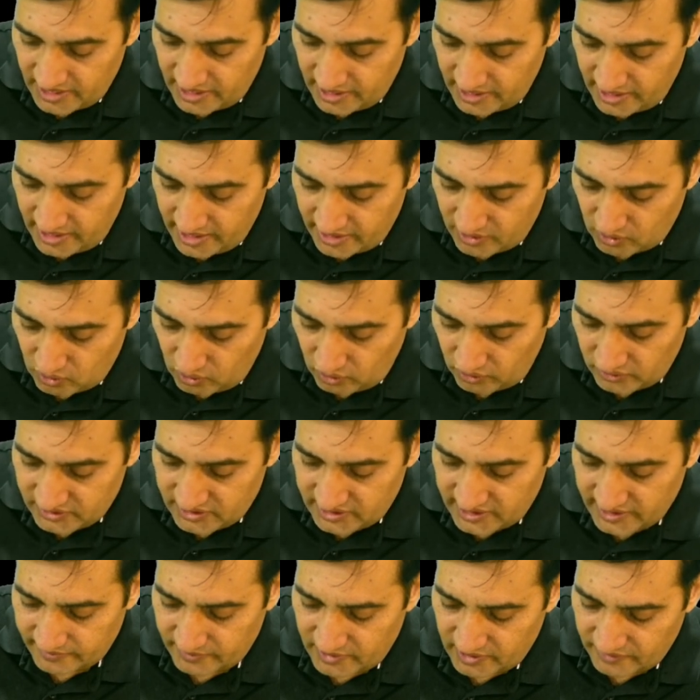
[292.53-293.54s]
a
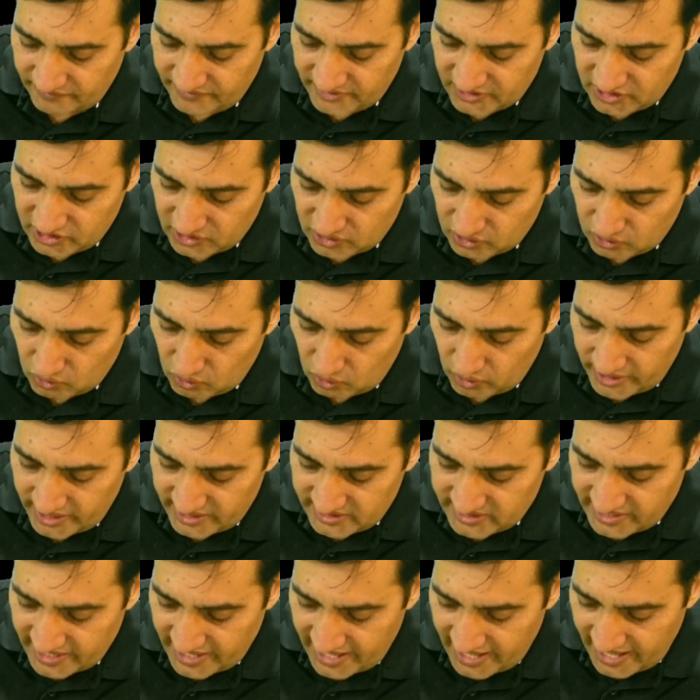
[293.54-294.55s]
concept which is called
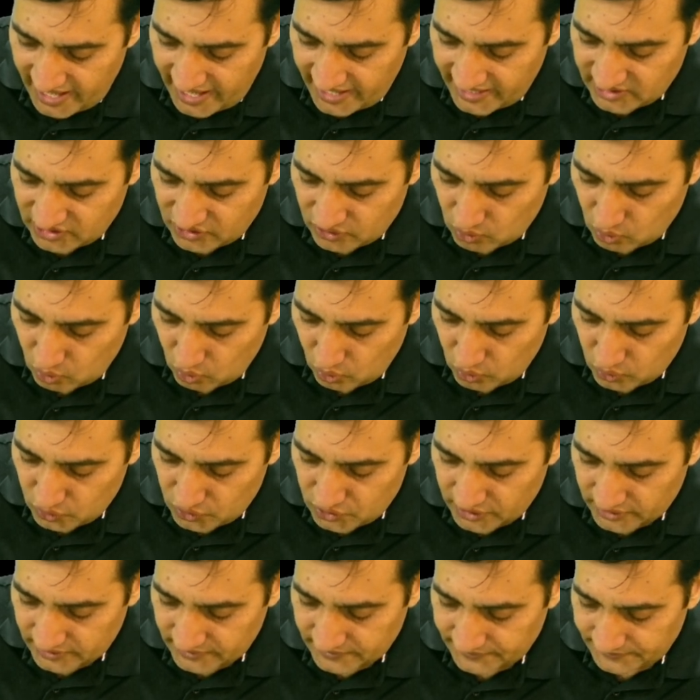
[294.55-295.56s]
as hash
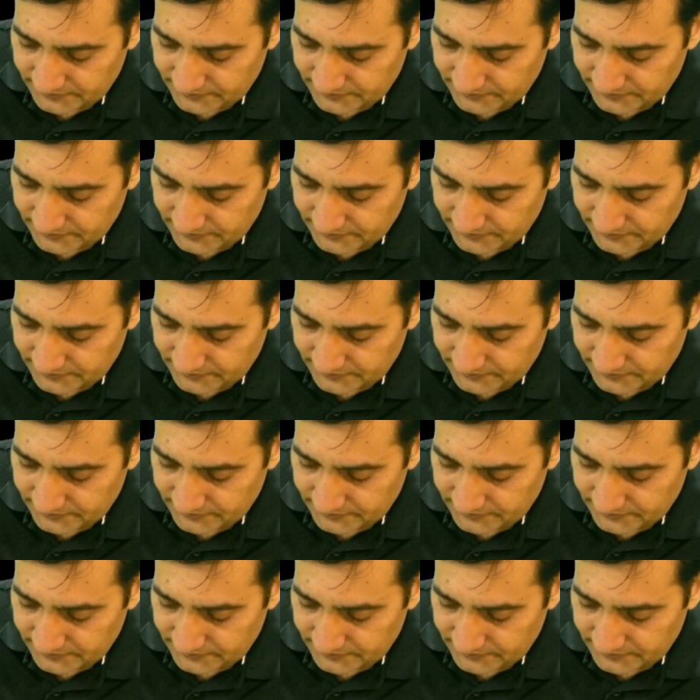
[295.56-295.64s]
collusion.